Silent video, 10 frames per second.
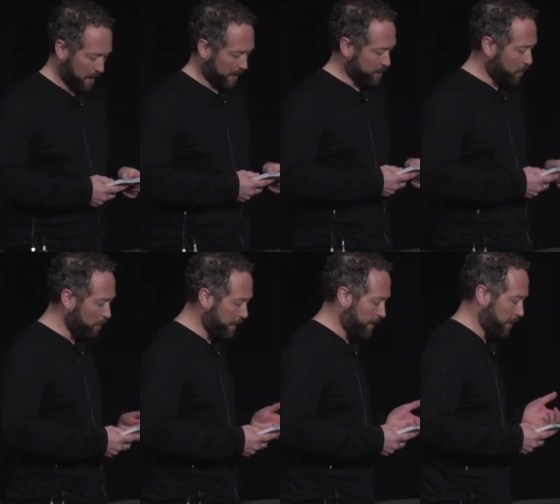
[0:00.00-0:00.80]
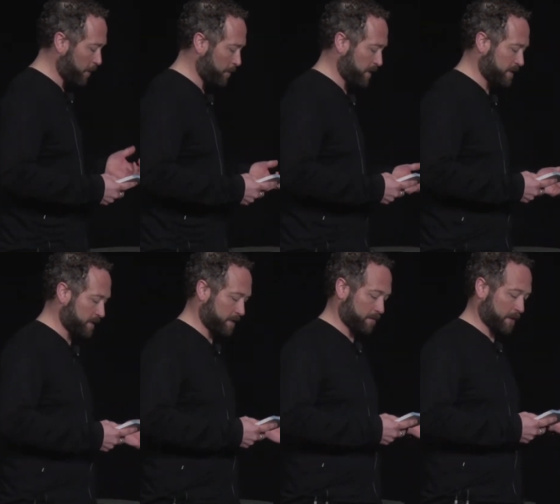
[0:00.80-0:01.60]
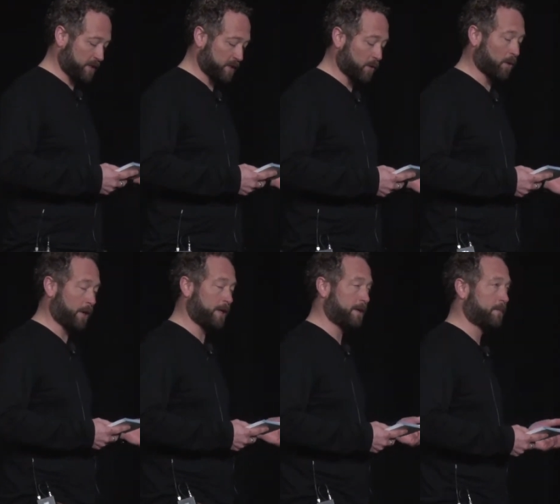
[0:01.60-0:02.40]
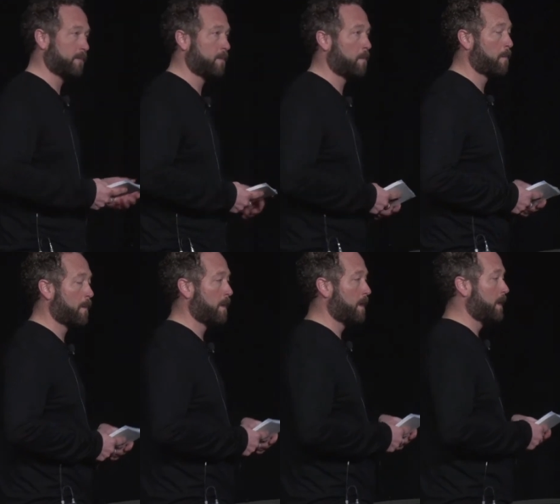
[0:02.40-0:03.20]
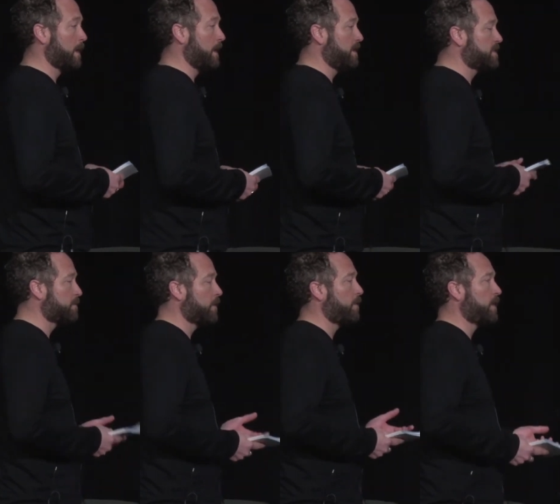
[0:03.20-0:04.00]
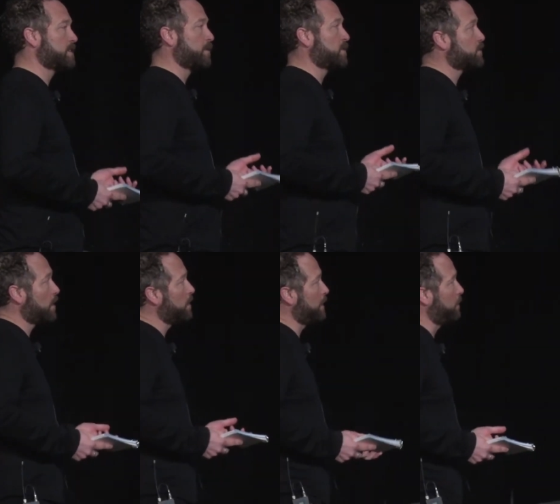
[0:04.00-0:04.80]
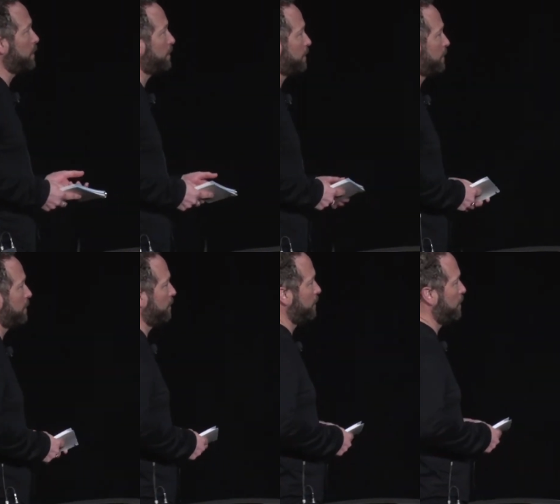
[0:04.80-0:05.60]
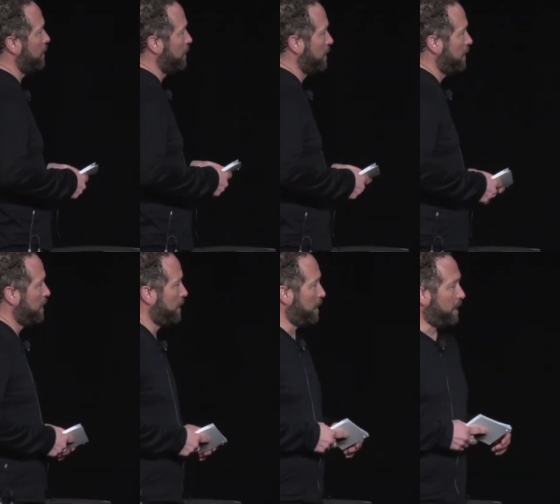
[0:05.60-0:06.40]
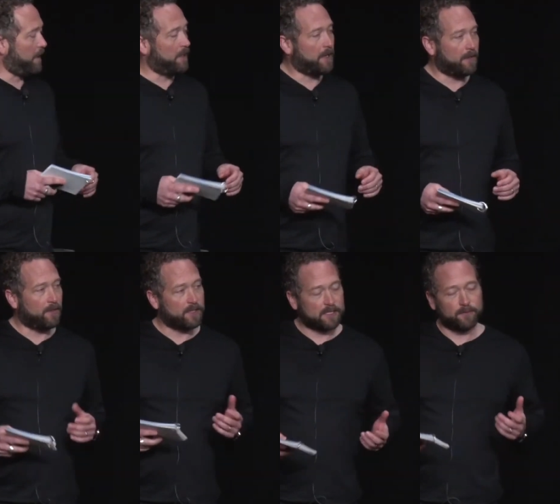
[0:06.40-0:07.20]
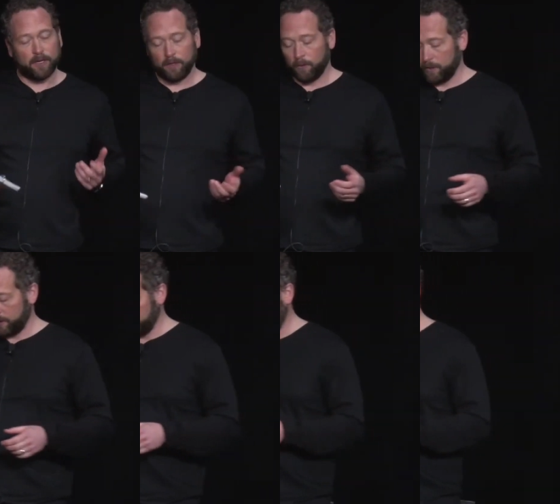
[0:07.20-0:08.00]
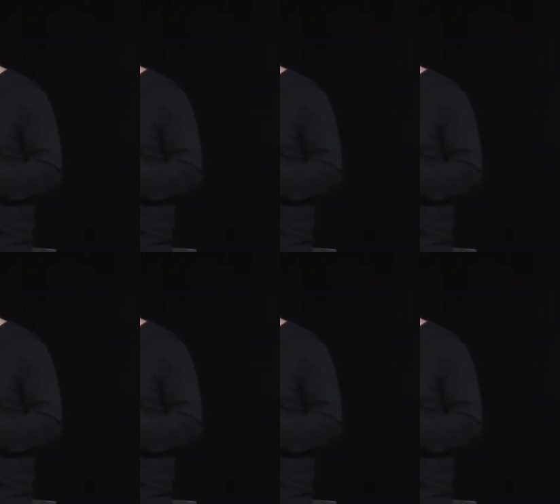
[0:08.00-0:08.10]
I told my therapist my story and some of the things I was struggling with, and he had this evaluation.